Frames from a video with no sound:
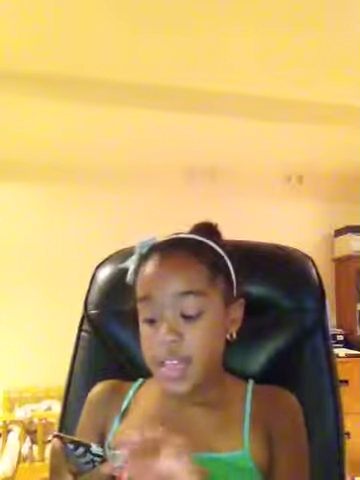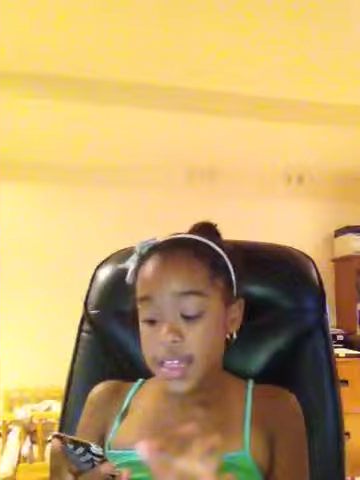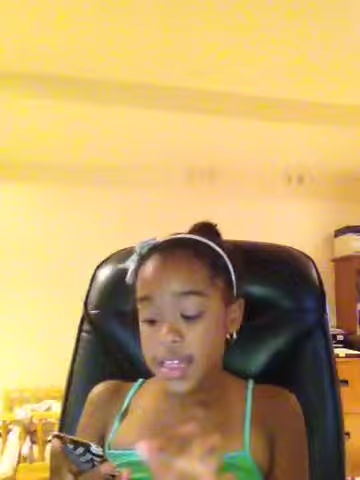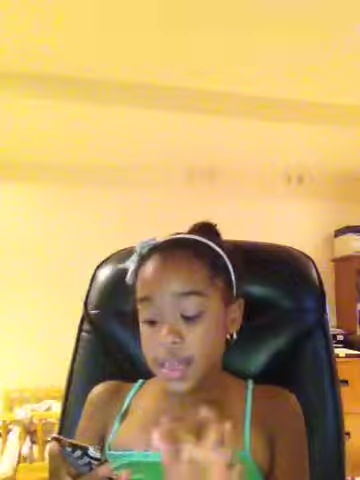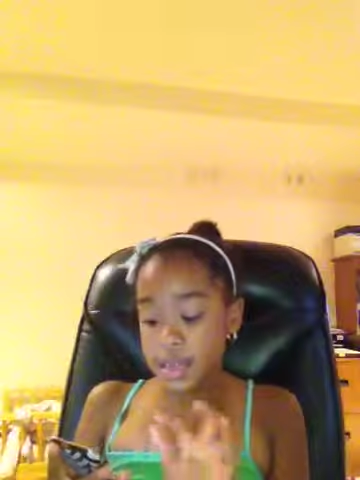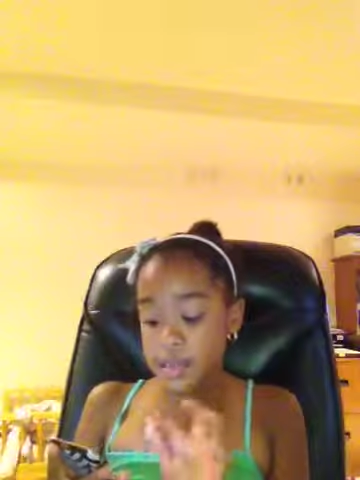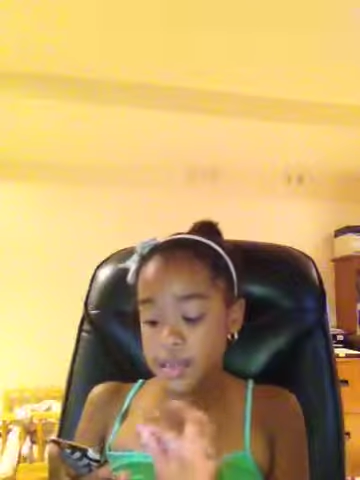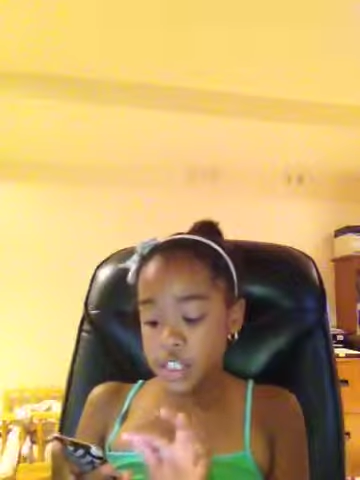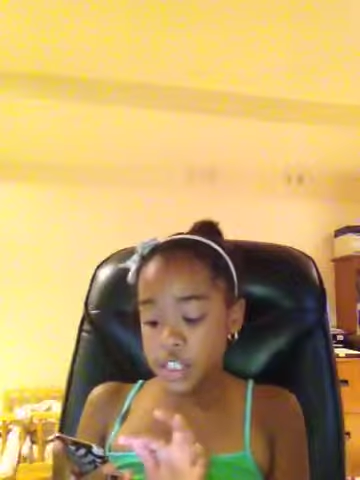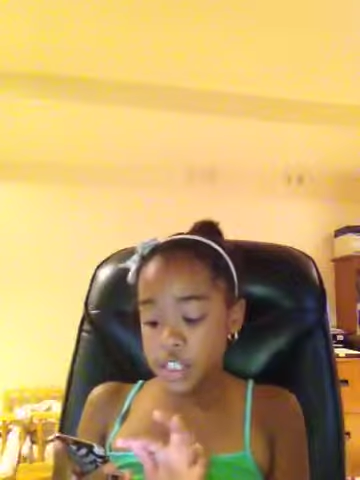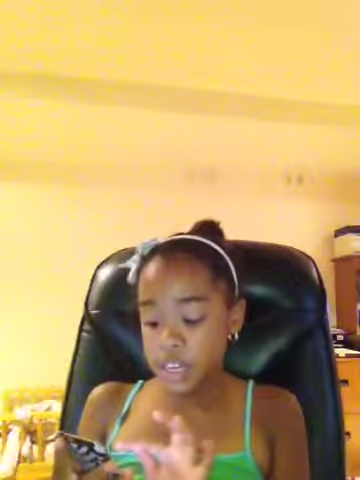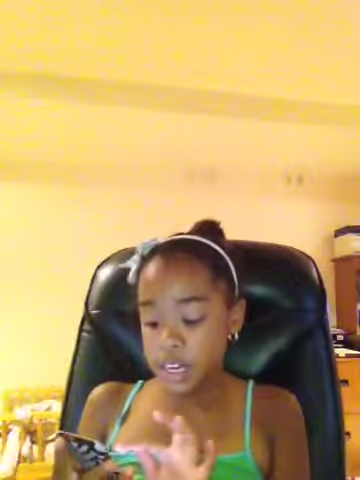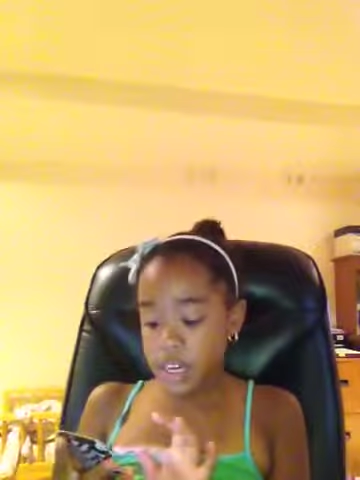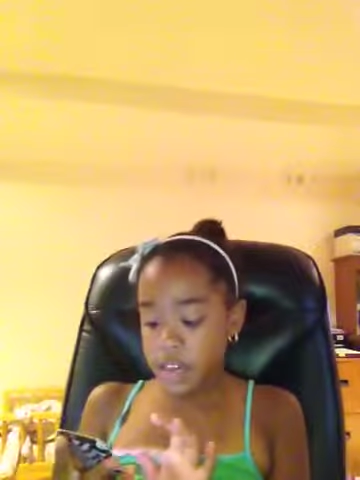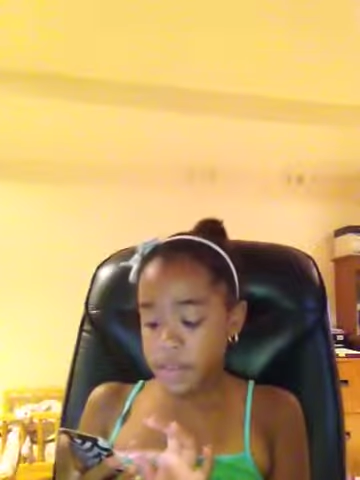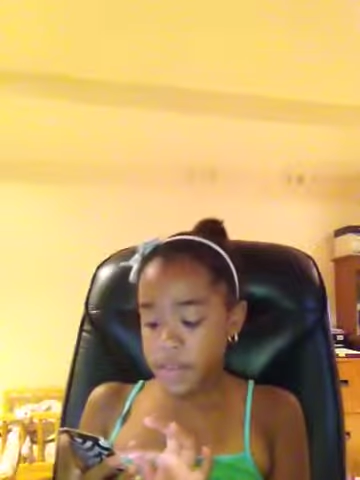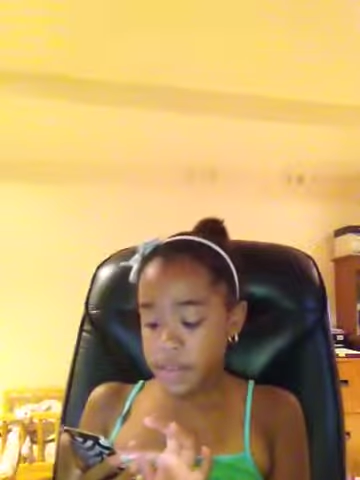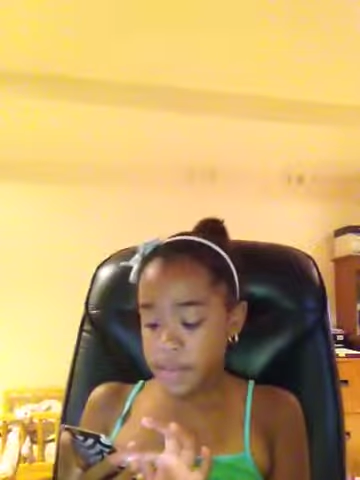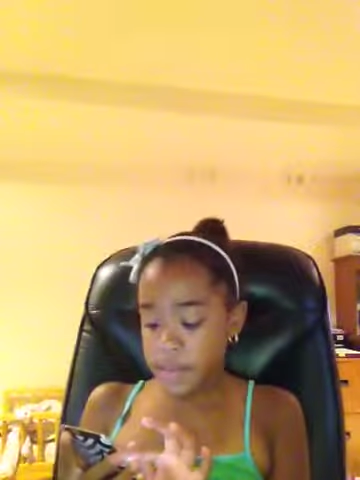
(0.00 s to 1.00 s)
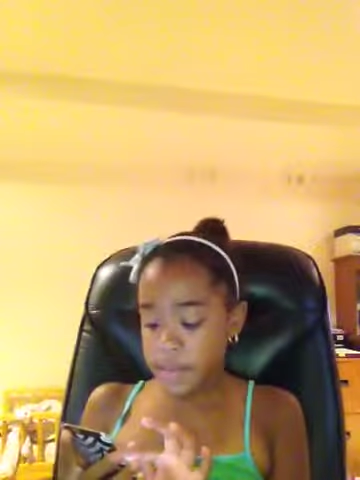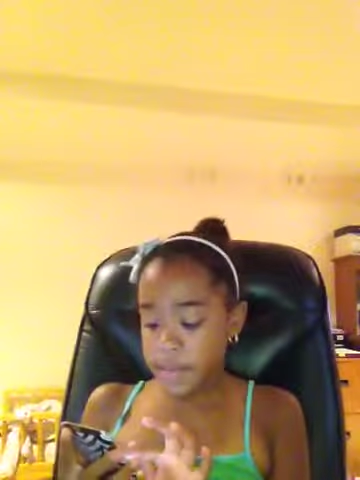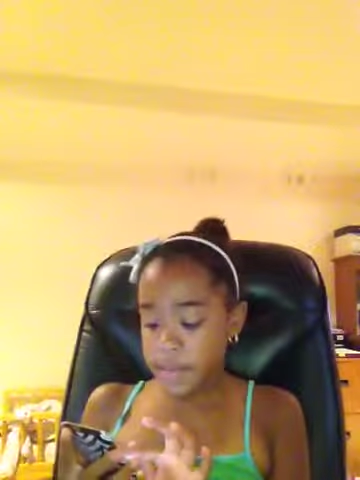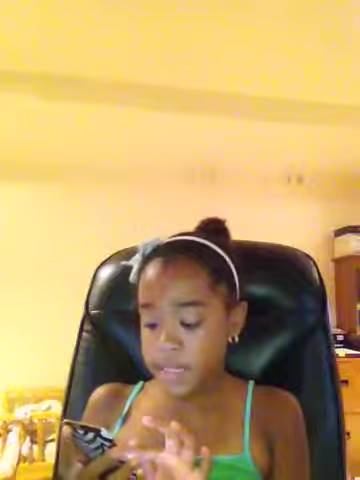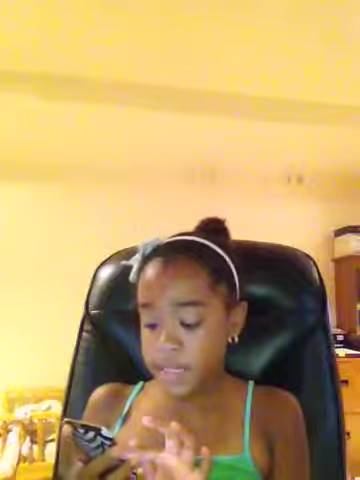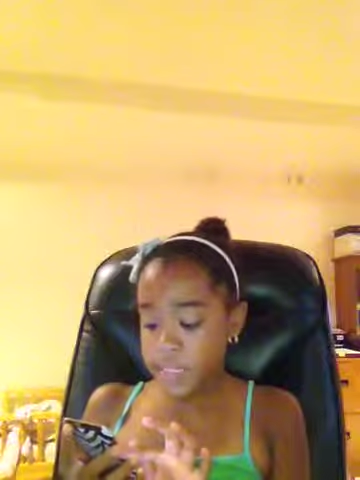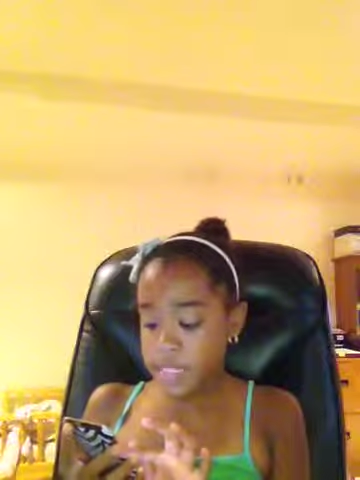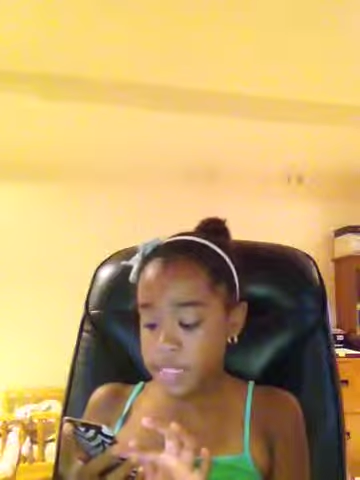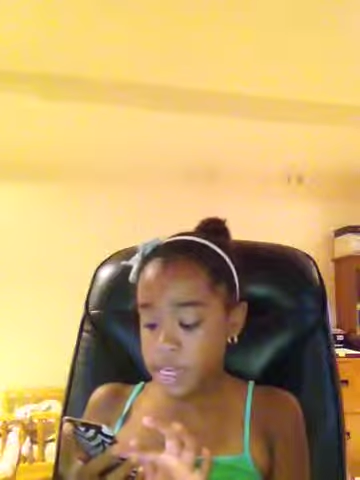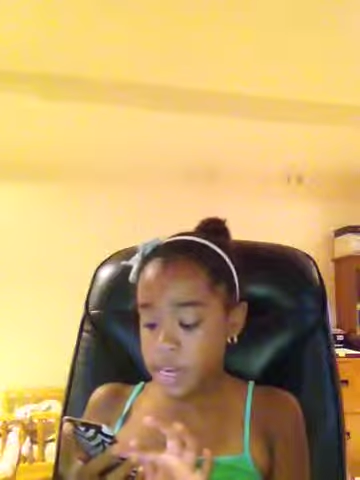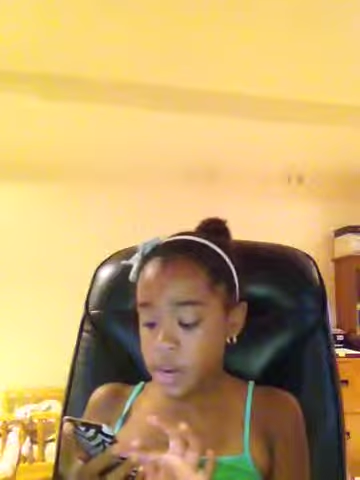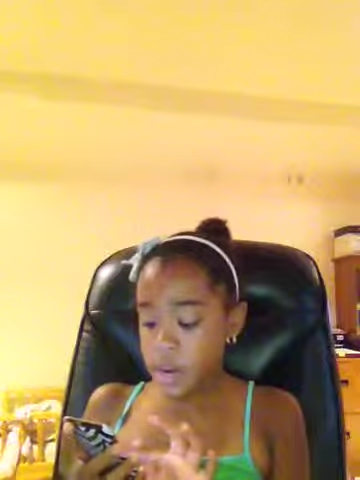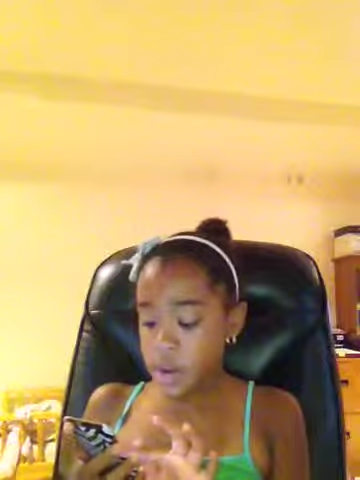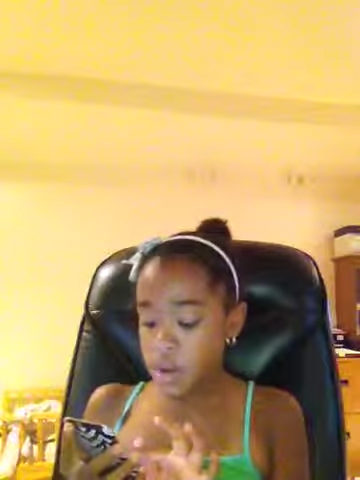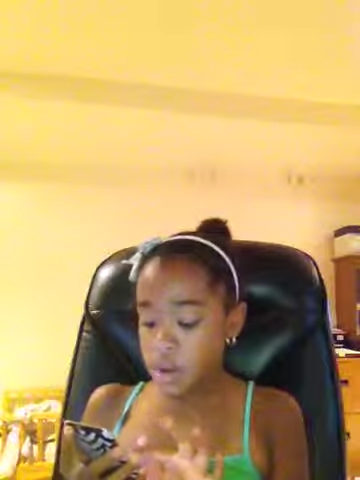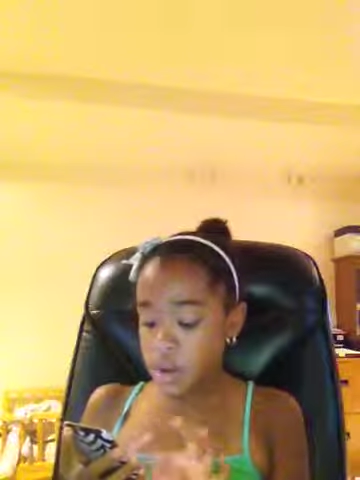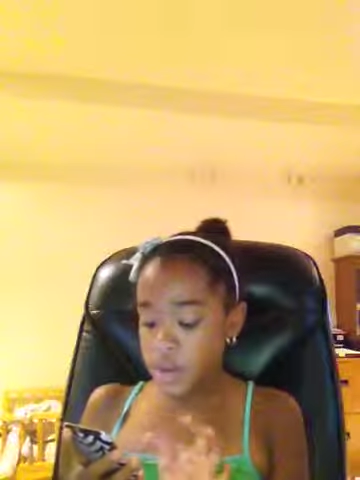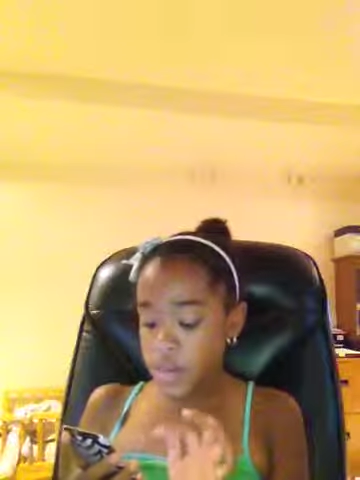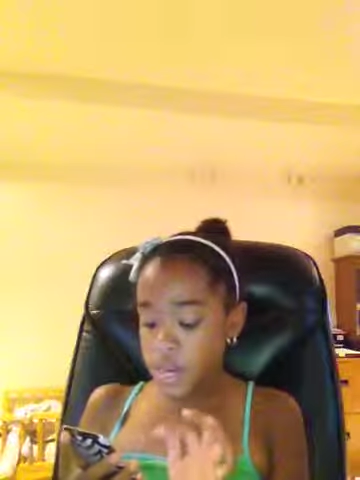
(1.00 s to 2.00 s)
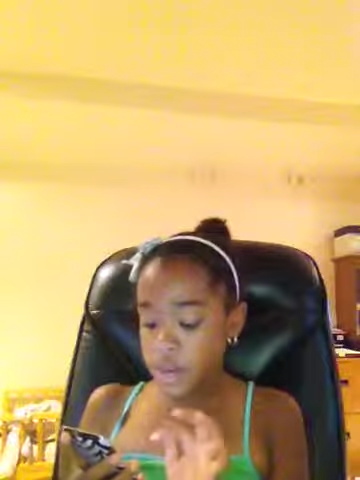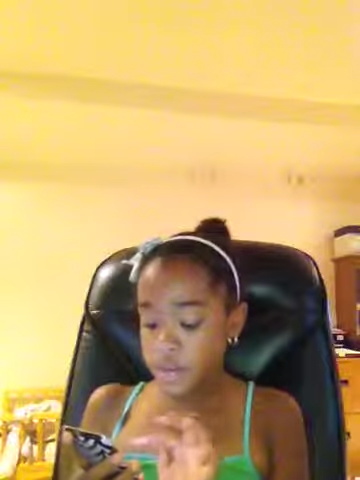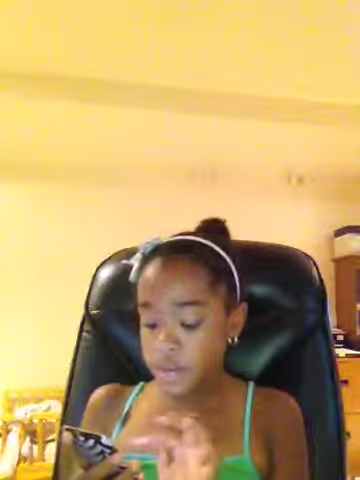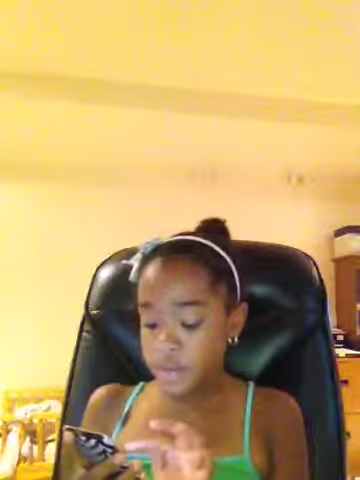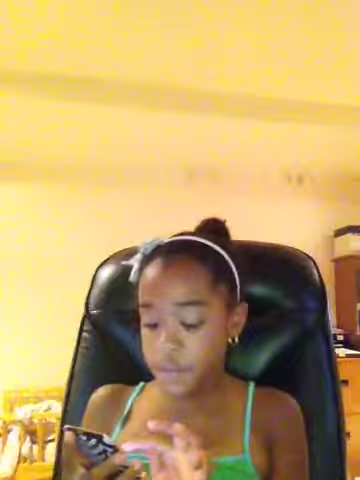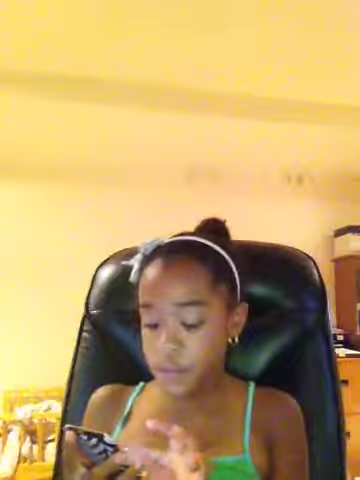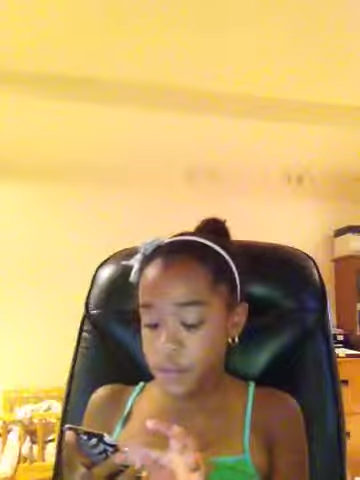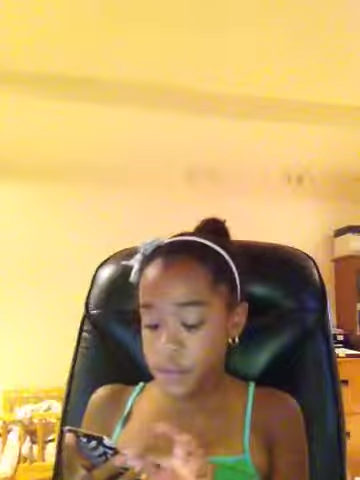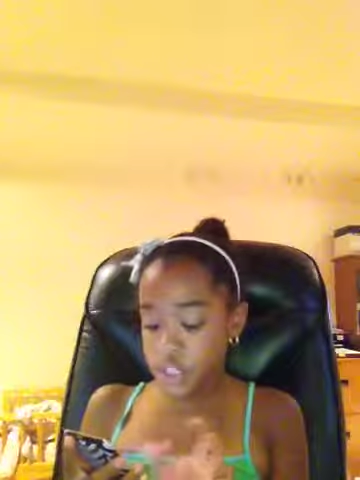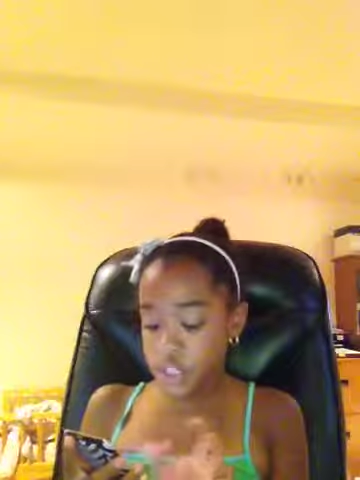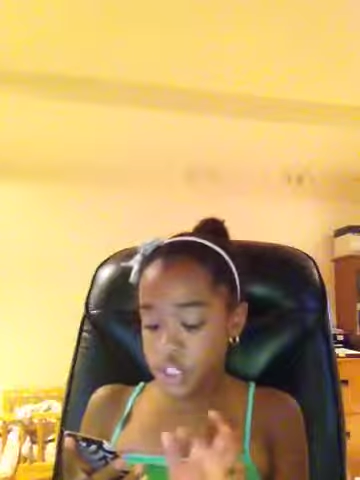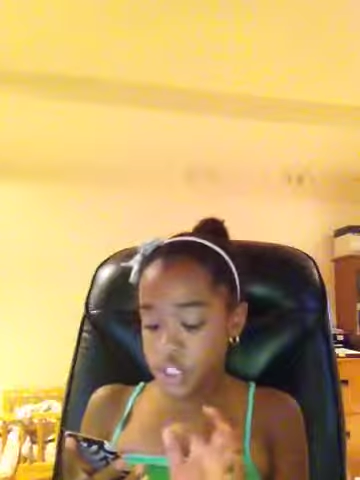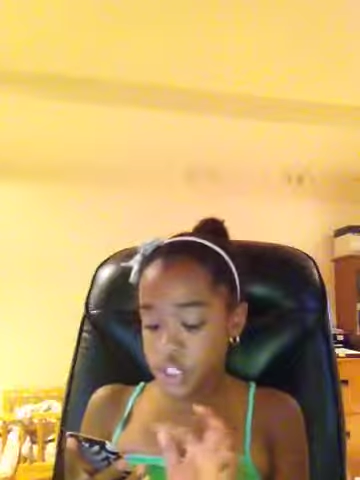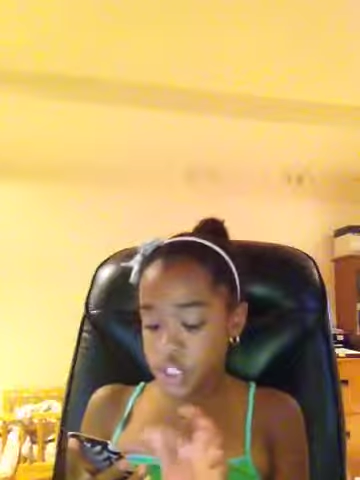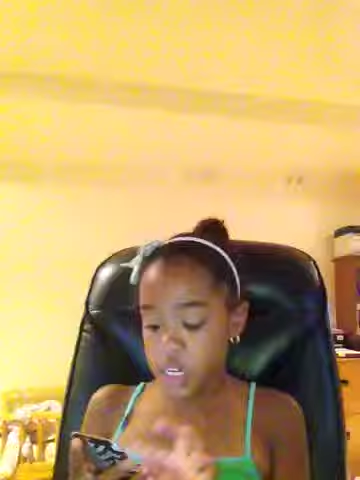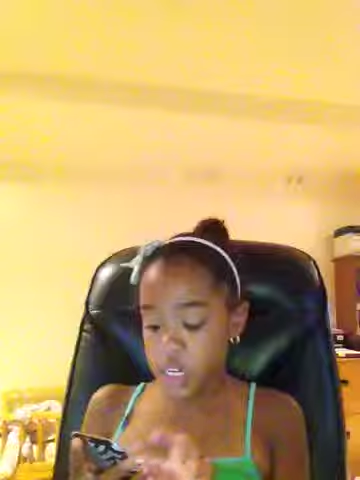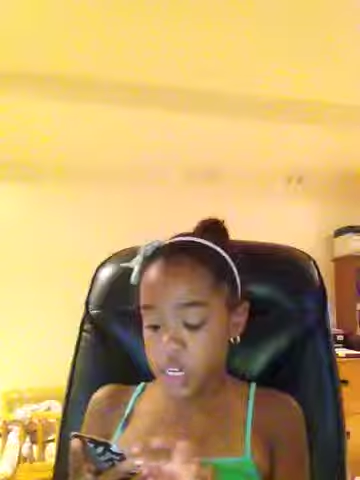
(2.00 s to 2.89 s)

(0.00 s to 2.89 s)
Let me check if I missed it. Oh, I have Fruit Ninja.